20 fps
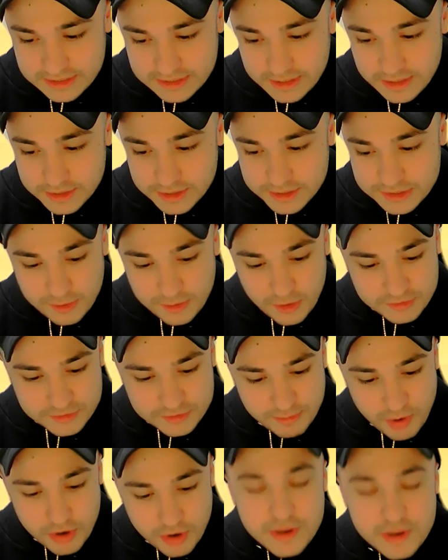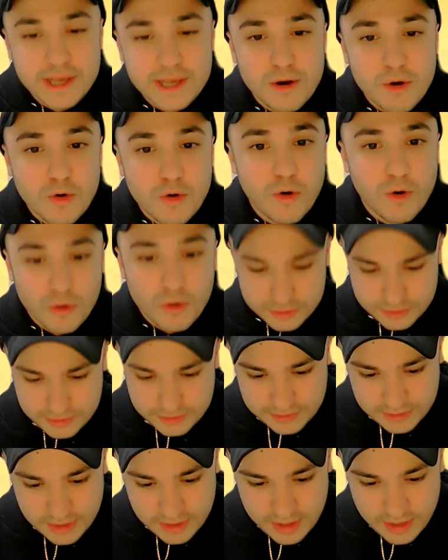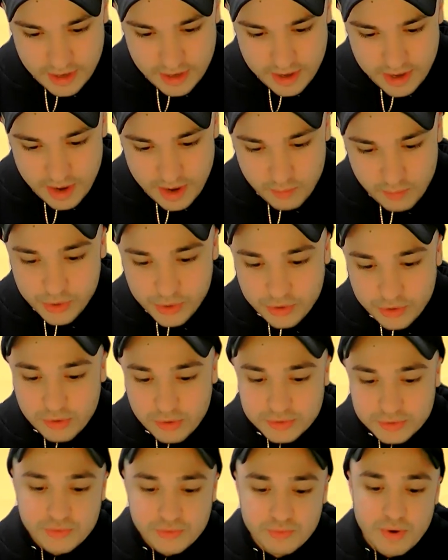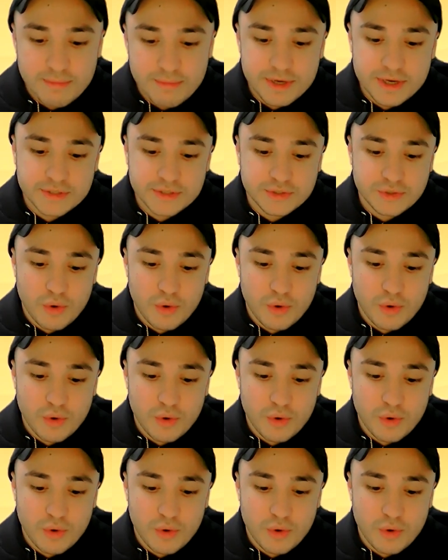soft spot in our hearts. And we're going to reminisce